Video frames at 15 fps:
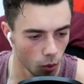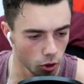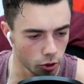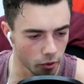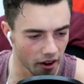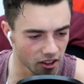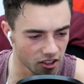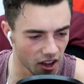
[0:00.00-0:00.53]

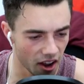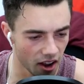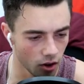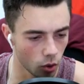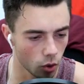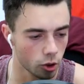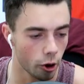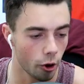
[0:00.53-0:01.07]
Would you rather stay
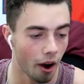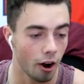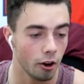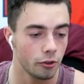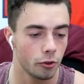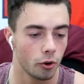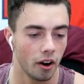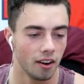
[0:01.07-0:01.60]
in or go
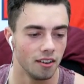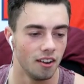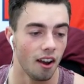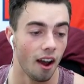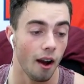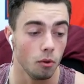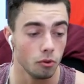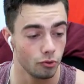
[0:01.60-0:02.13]
out for a
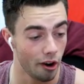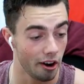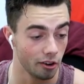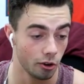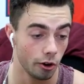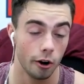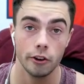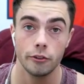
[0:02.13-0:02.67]
day? I would
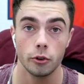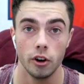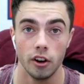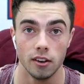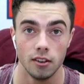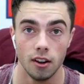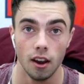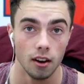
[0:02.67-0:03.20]
rather go out for
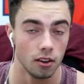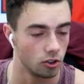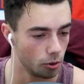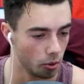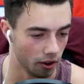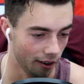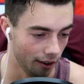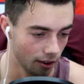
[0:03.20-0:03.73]
a day,
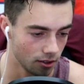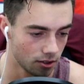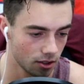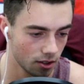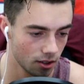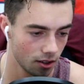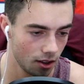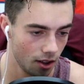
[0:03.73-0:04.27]
to be
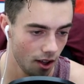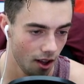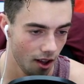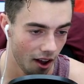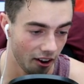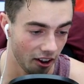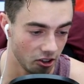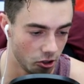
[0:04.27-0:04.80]
honest.
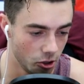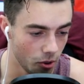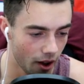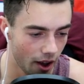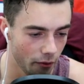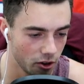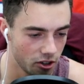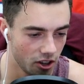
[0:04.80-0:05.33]
And I do
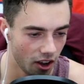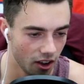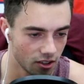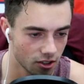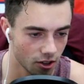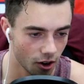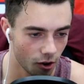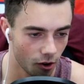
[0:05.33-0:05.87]
have a
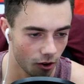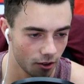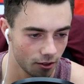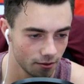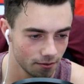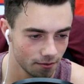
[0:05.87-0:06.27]
date, so.